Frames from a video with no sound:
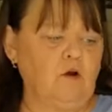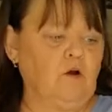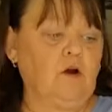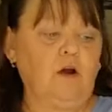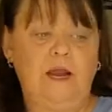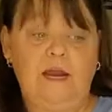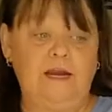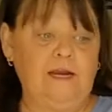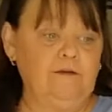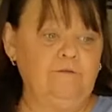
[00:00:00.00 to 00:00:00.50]
or
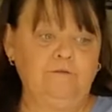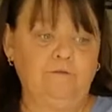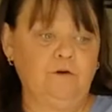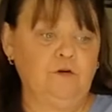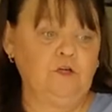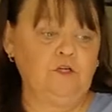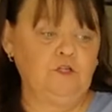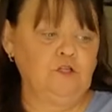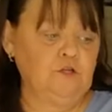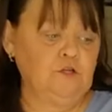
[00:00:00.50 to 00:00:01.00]
any
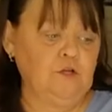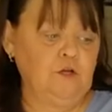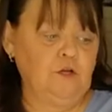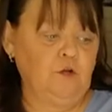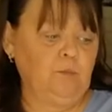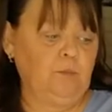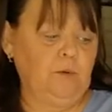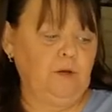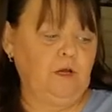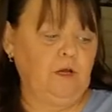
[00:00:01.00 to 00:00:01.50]
furniture that
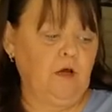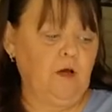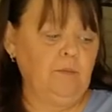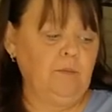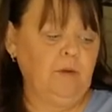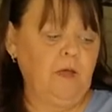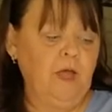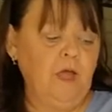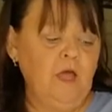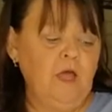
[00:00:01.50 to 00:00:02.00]
you pick up
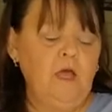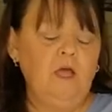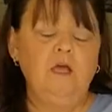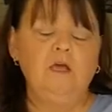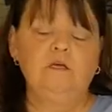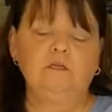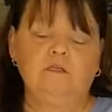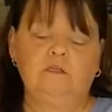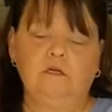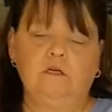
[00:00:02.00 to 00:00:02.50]

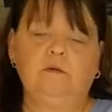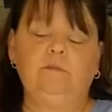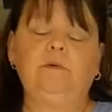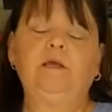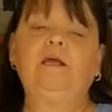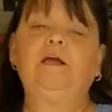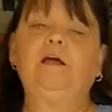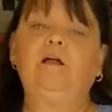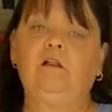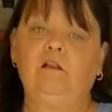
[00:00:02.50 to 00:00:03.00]
is going to be
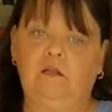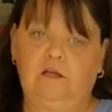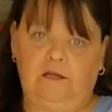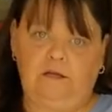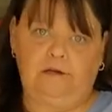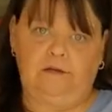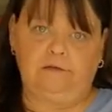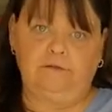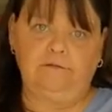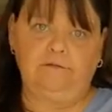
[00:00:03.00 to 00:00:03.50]
clean
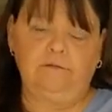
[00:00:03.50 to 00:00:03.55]
it.